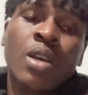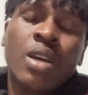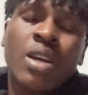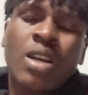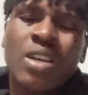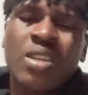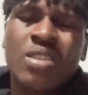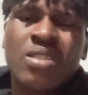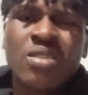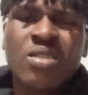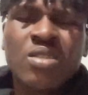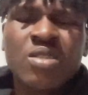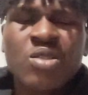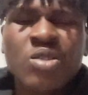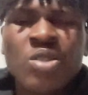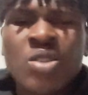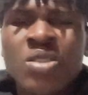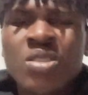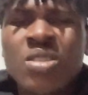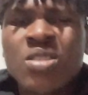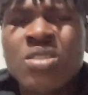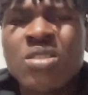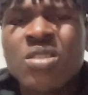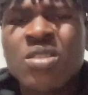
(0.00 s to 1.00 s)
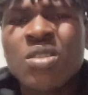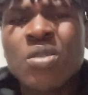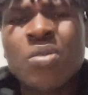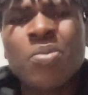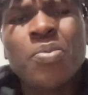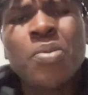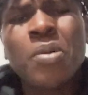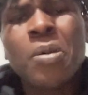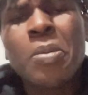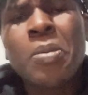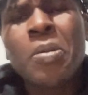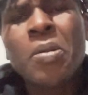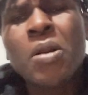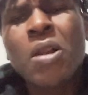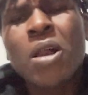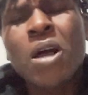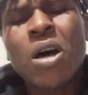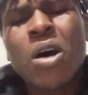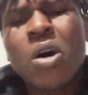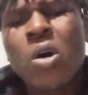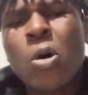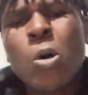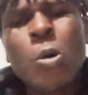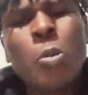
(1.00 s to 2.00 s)
And Snort is a
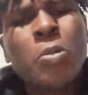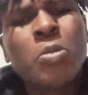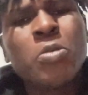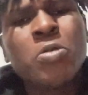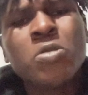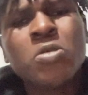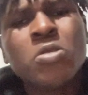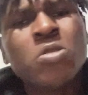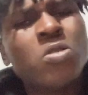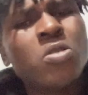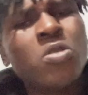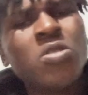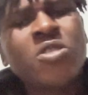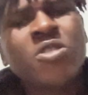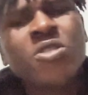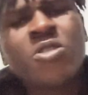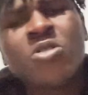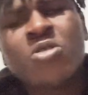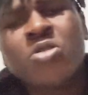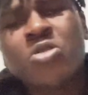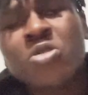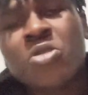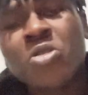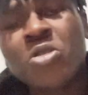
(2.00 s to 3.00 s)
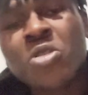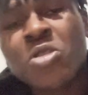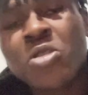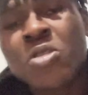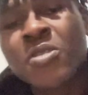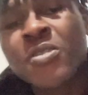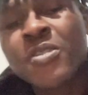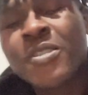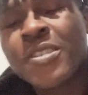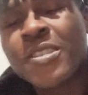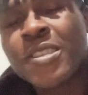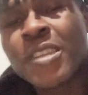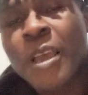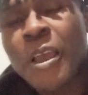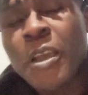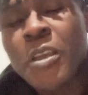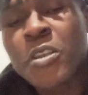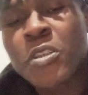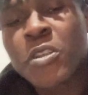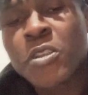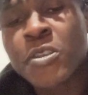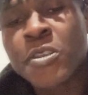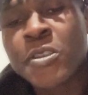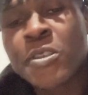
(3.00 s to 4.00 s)
popular open source intrusion
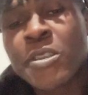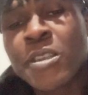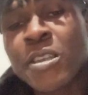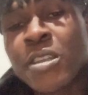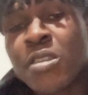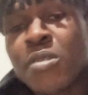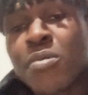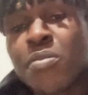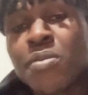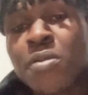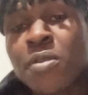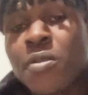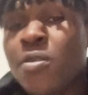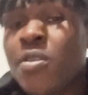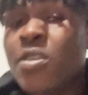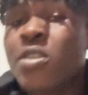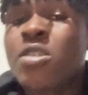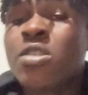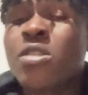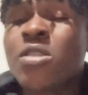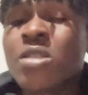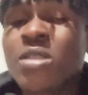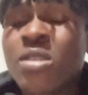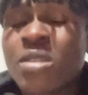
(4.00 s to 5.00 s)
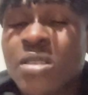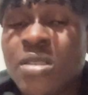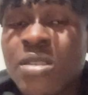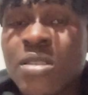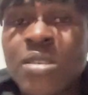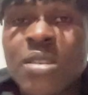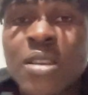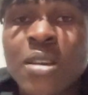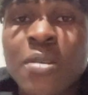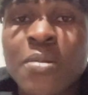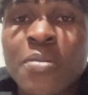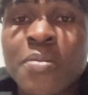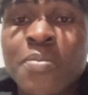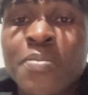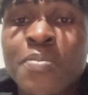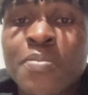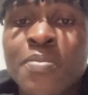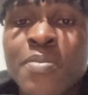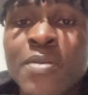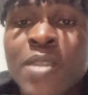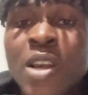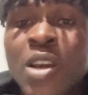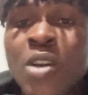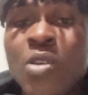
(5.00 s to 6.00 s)
detection and prevention system,
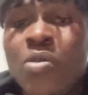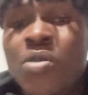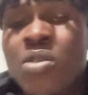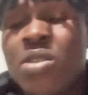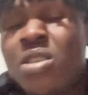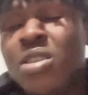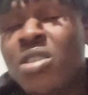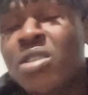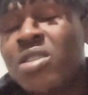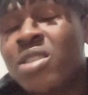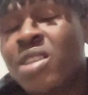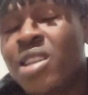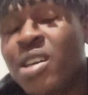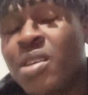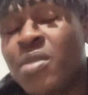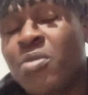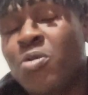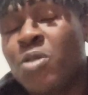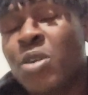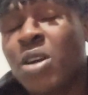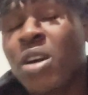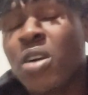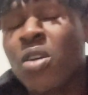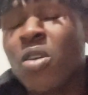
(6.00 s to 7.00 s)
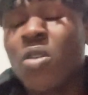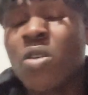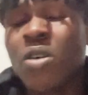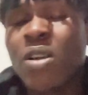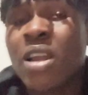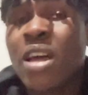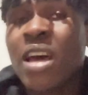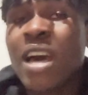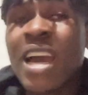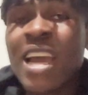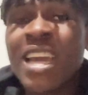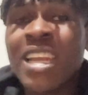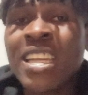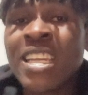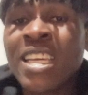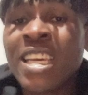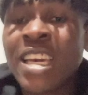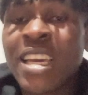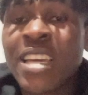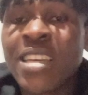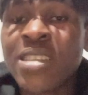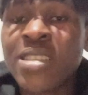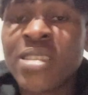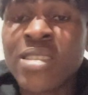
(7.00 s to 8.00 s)
which is we can call that
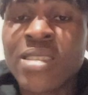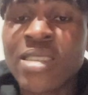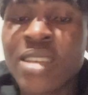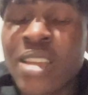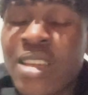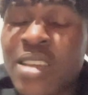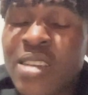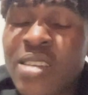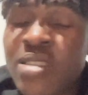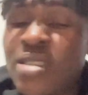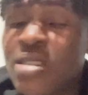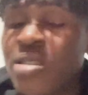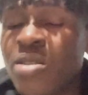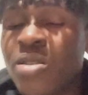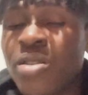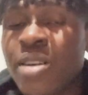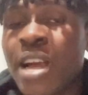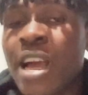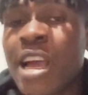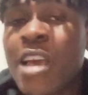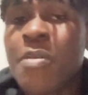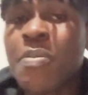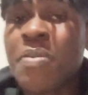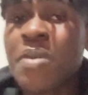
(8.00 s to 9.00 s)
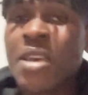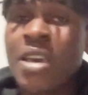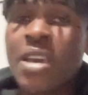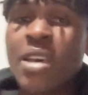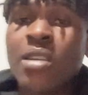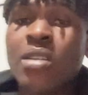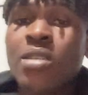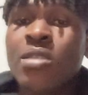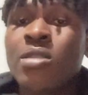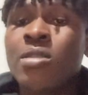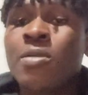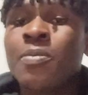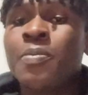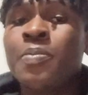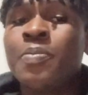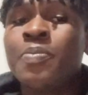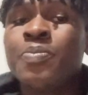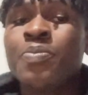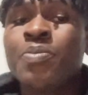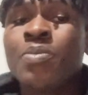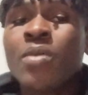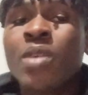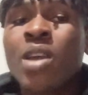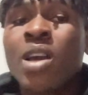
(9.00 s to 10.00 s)
IDS slash IPS,
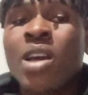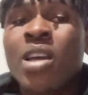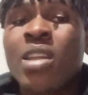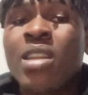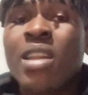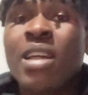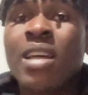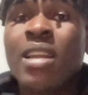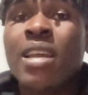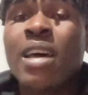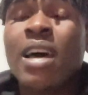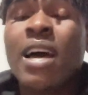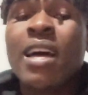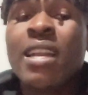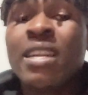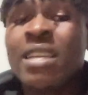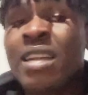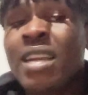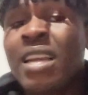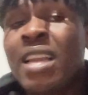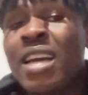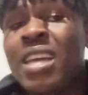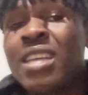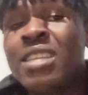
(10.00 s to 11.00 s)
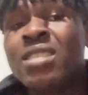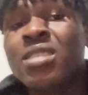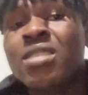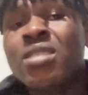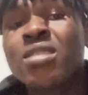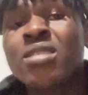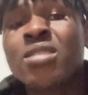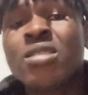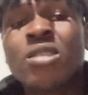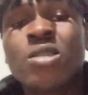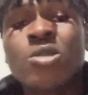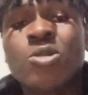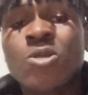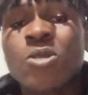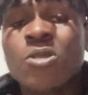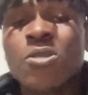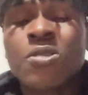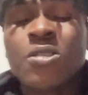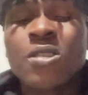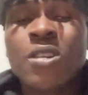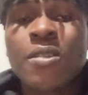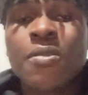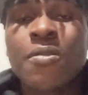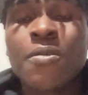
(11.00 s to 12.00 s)
that analyzes network
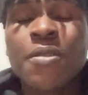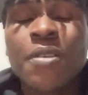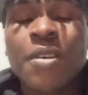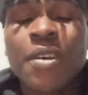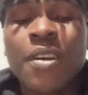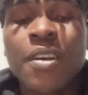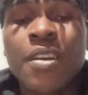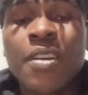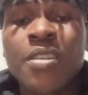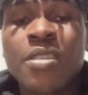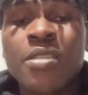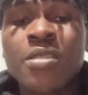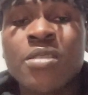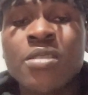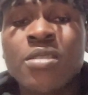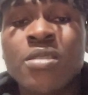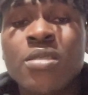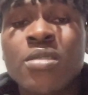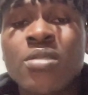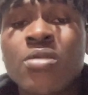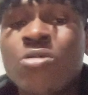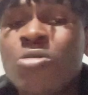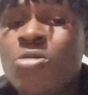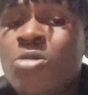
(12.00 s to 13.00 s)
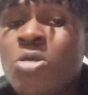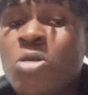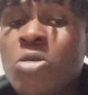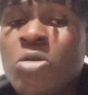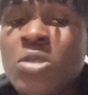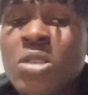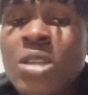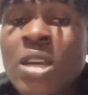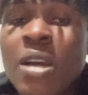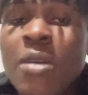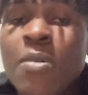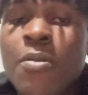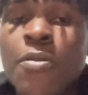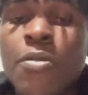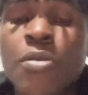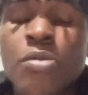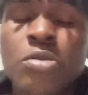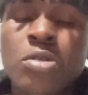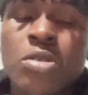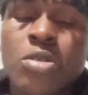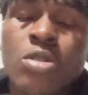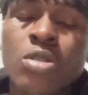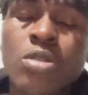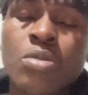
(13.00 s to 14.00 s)
traffic in real time for
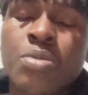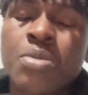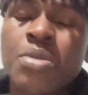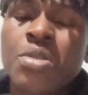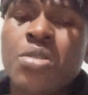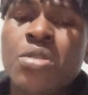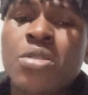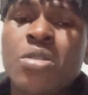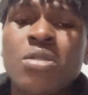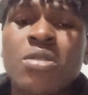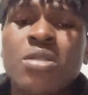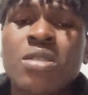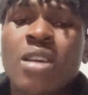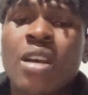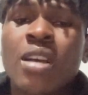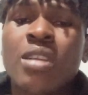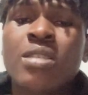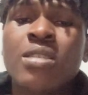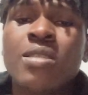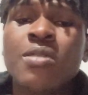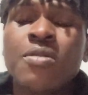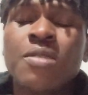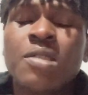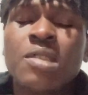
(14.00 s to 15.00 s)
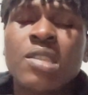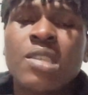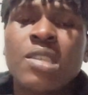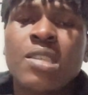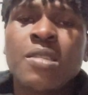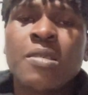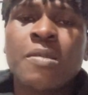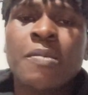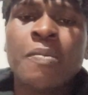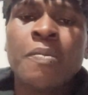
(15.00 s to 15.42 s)
suspicious activity.